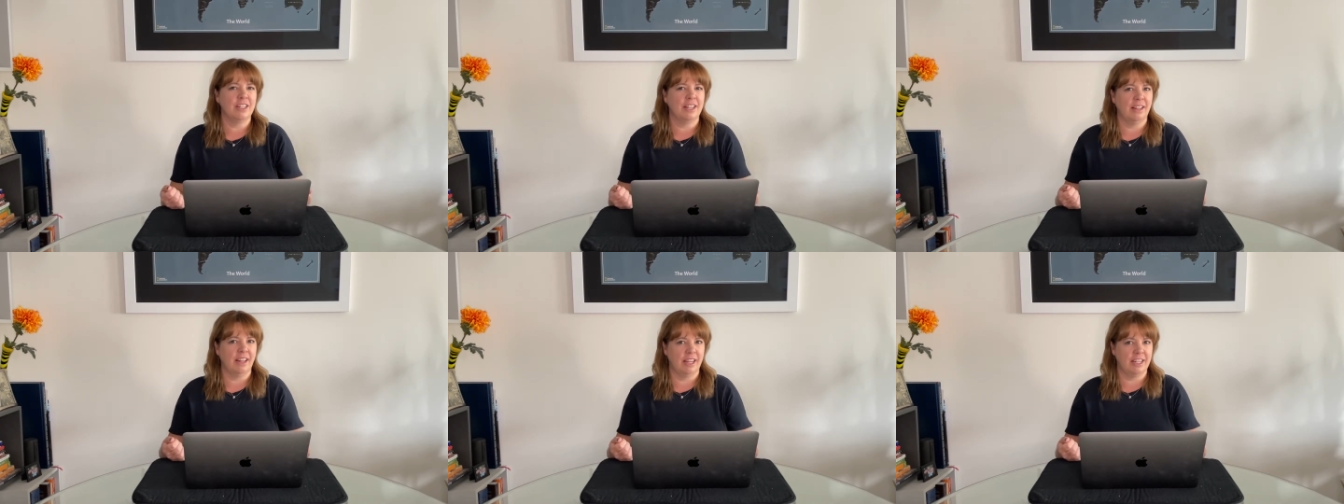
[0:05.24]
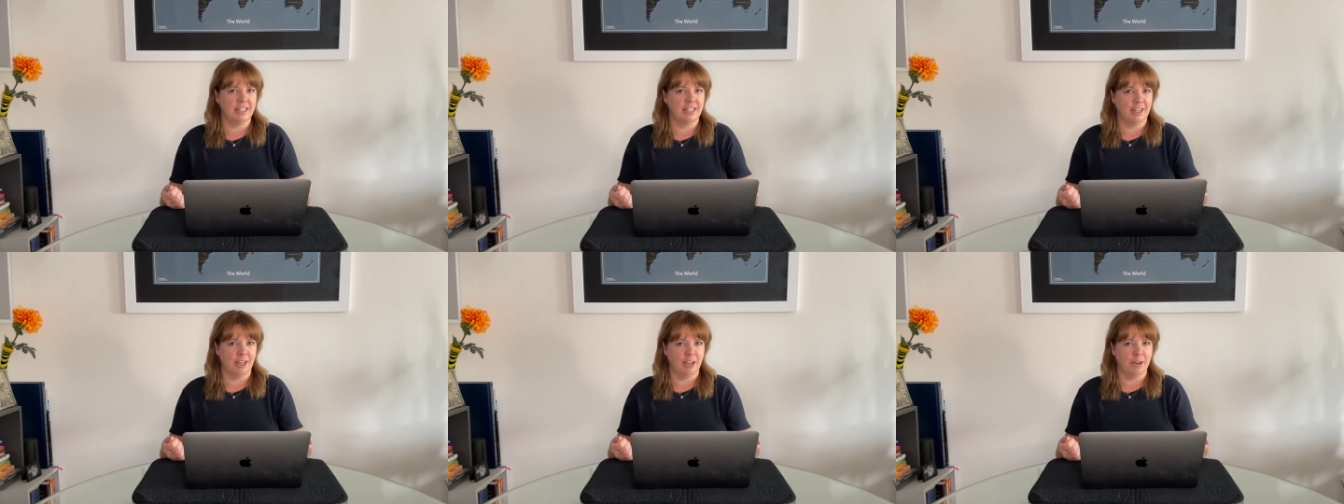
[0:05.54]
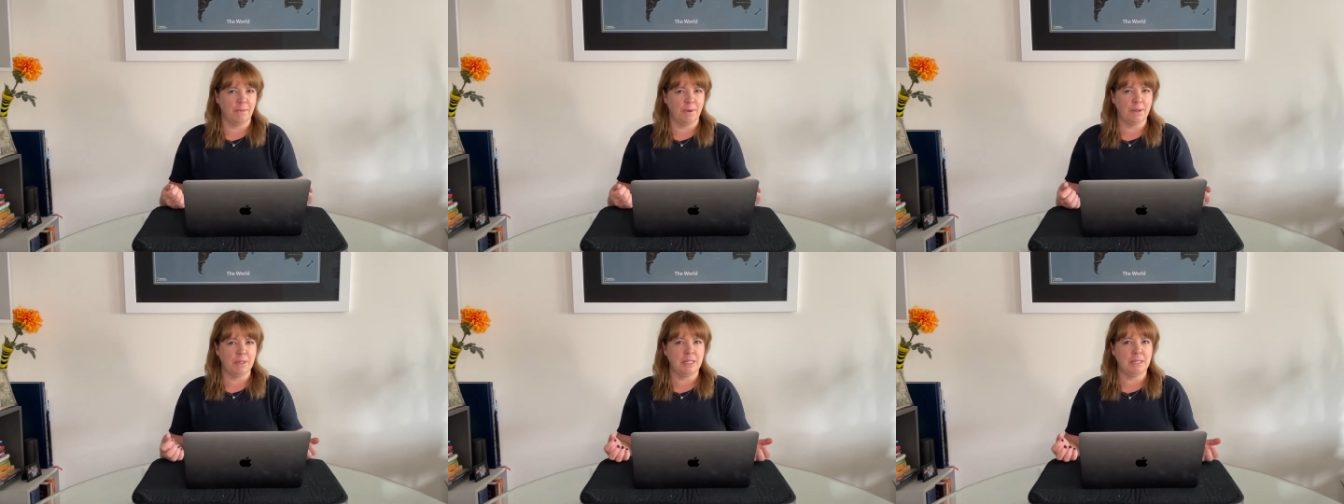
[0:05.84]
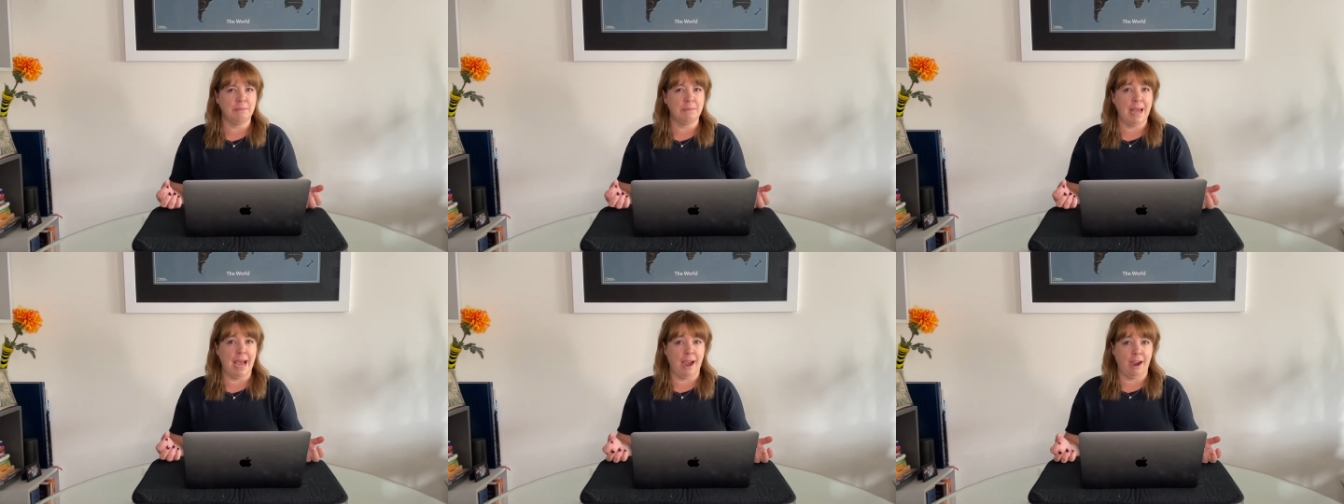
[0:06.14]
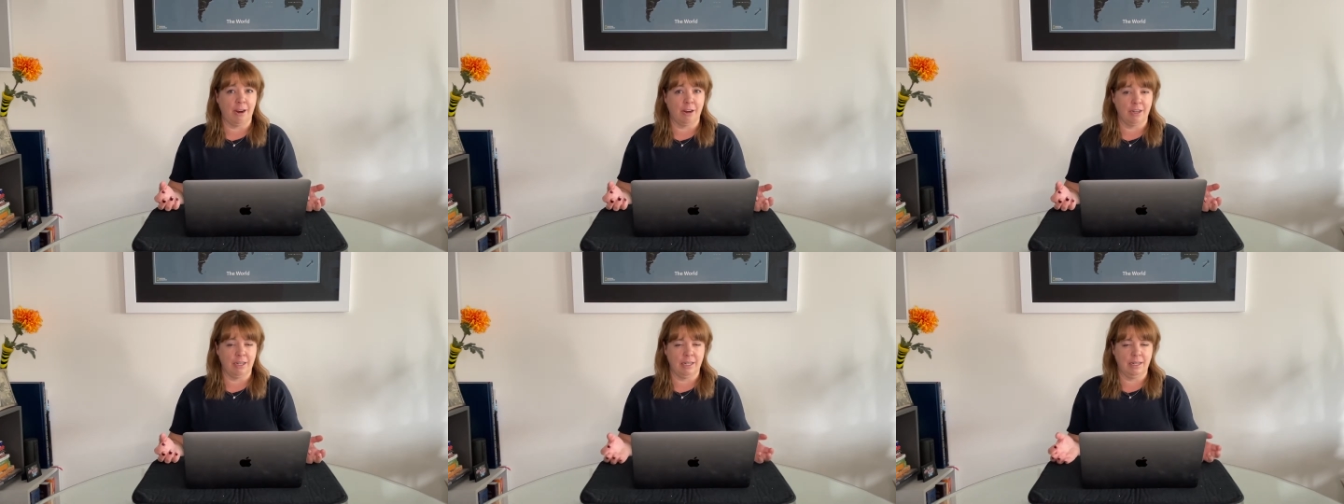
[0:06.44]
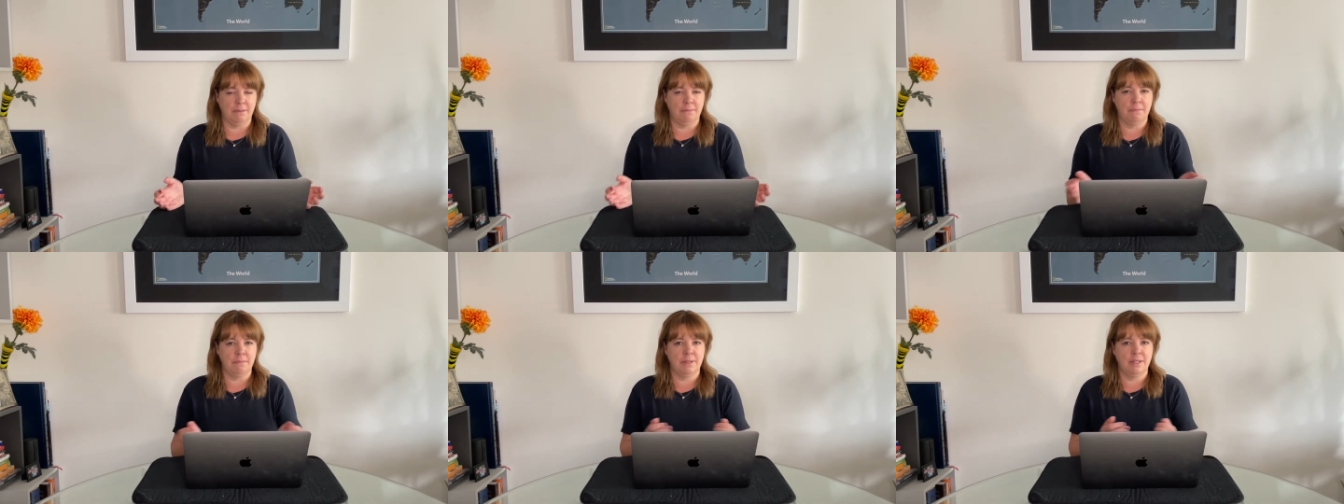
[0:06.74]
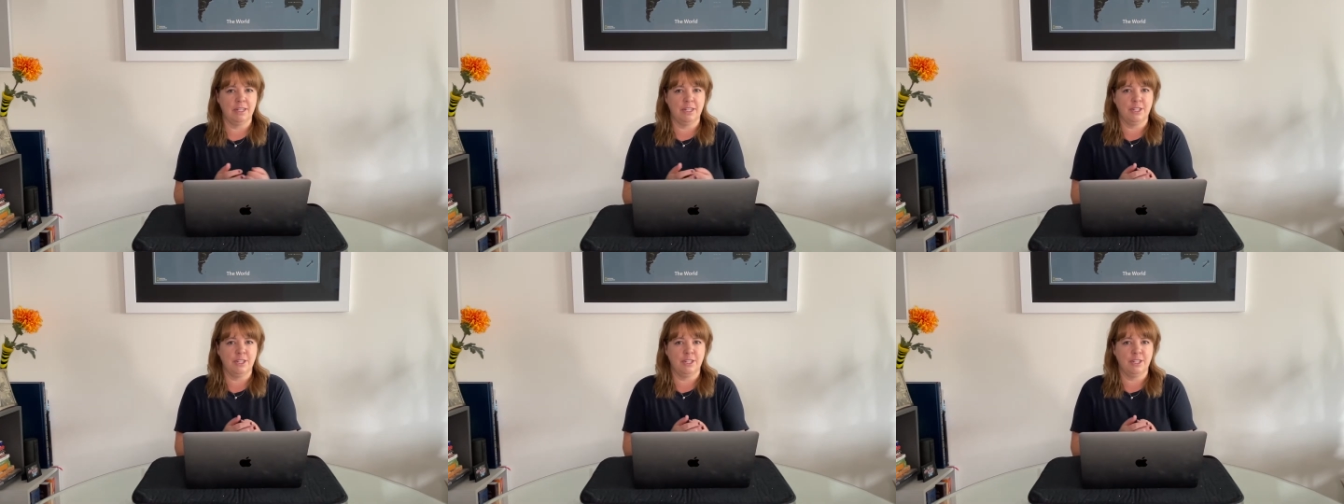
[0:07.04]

like to talk about some acronyms.